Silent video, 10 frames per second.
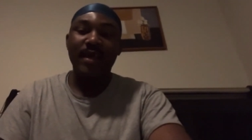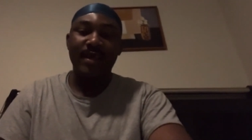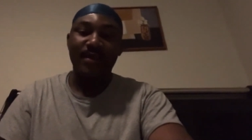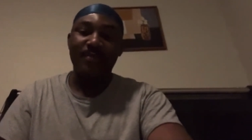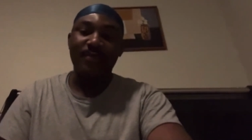
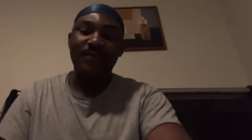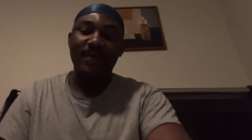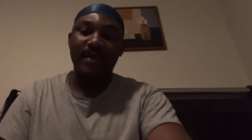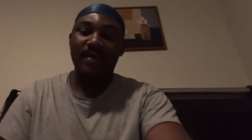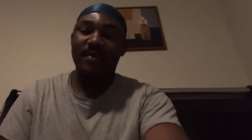in a
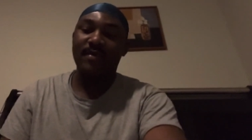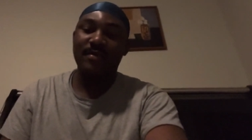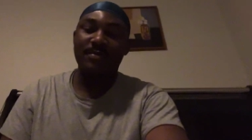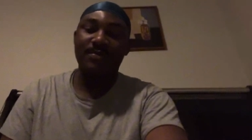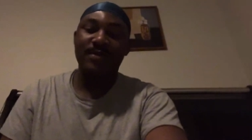movie.
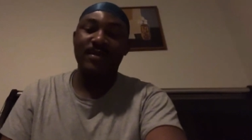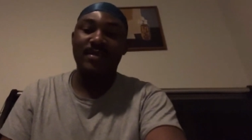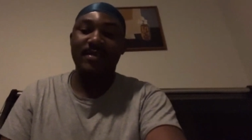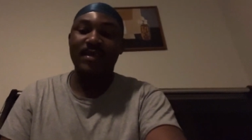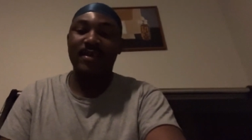It's
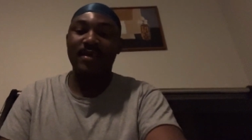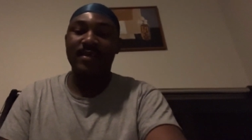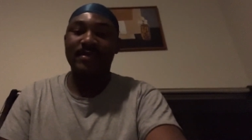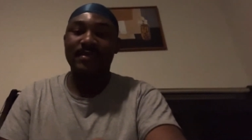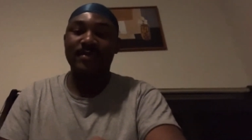
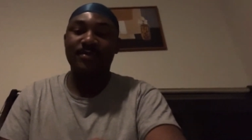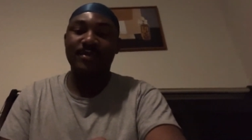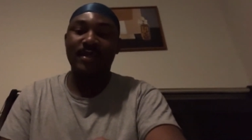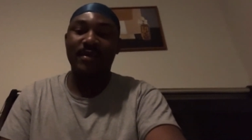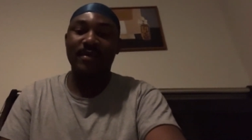ridiculous. It's
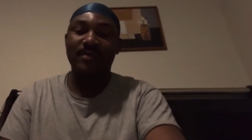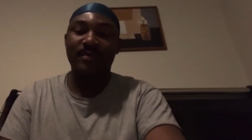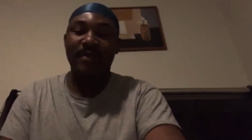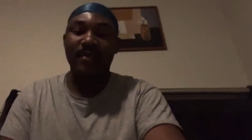ridiculous to me.